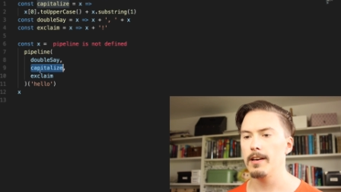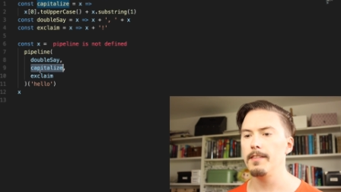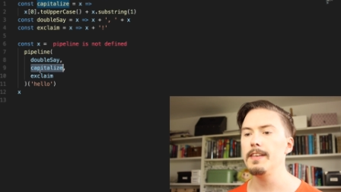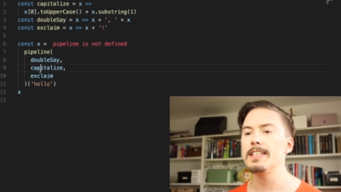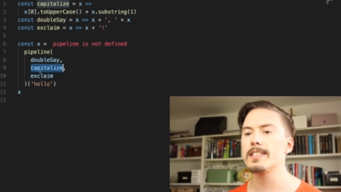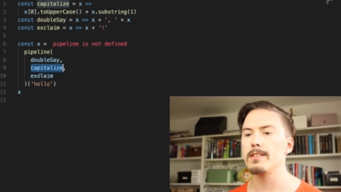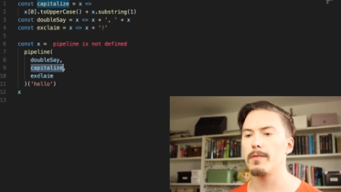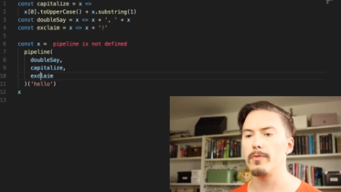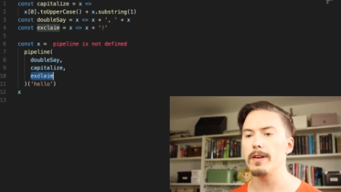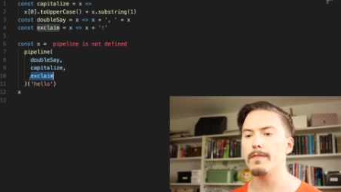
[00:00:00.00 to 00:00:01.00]
these
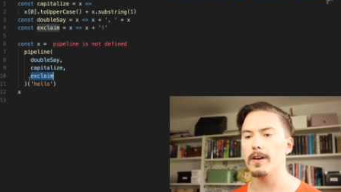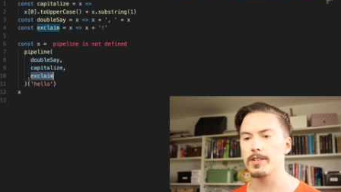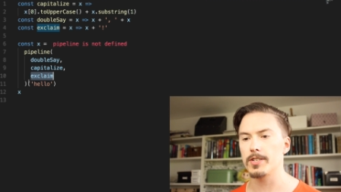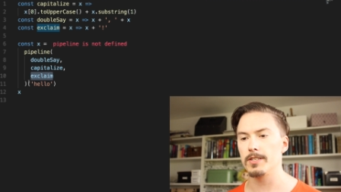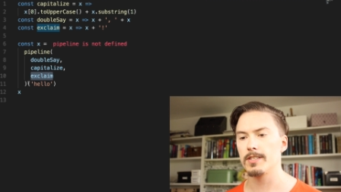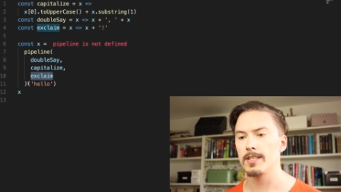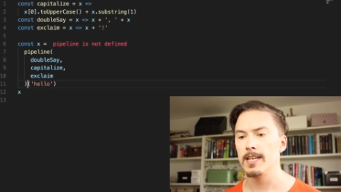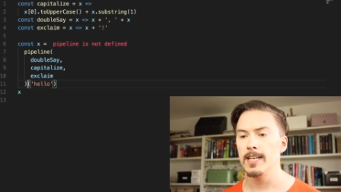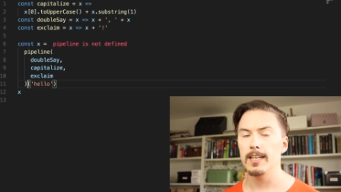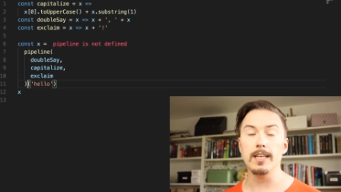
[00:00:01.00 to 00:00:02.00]
three functions
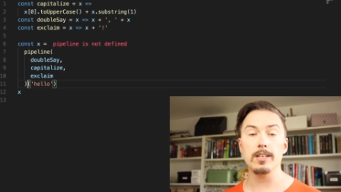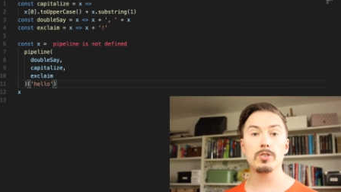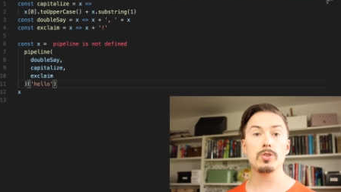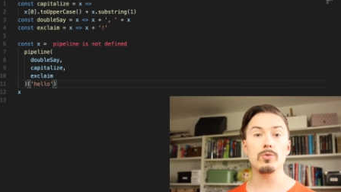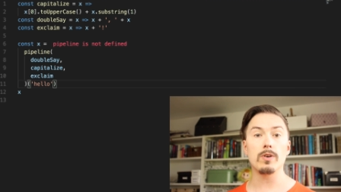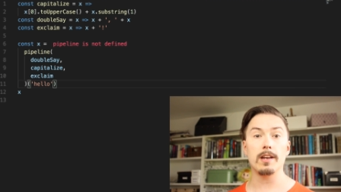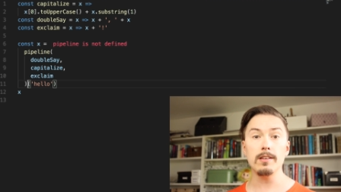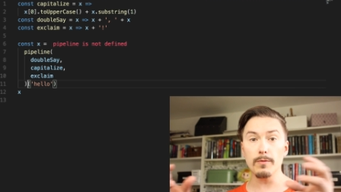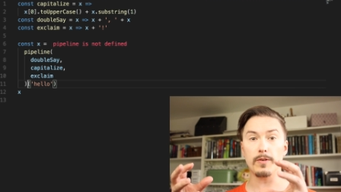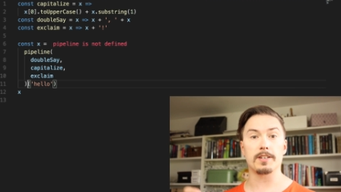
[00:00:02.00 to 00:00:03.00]
into a
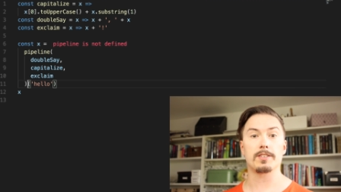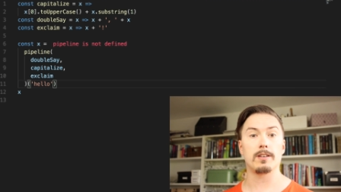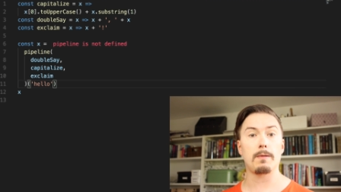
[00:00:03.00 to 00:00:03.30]
new function,